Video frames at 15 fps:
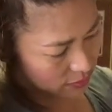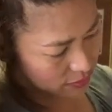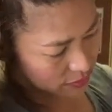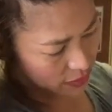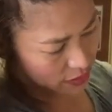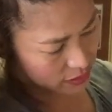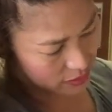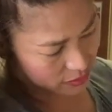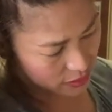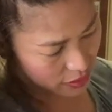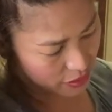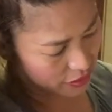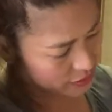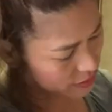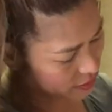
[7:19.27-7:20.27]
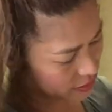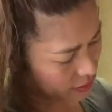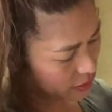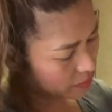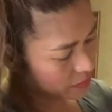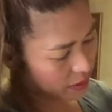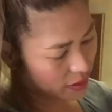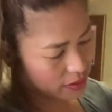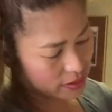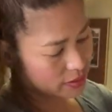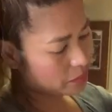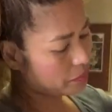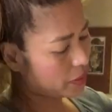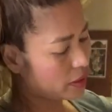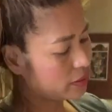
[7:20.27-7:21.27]
This dough is the same thing as the
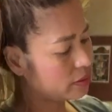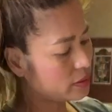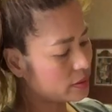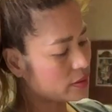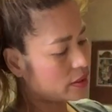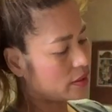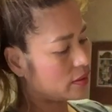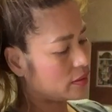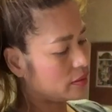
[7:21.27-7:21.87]
pandesal.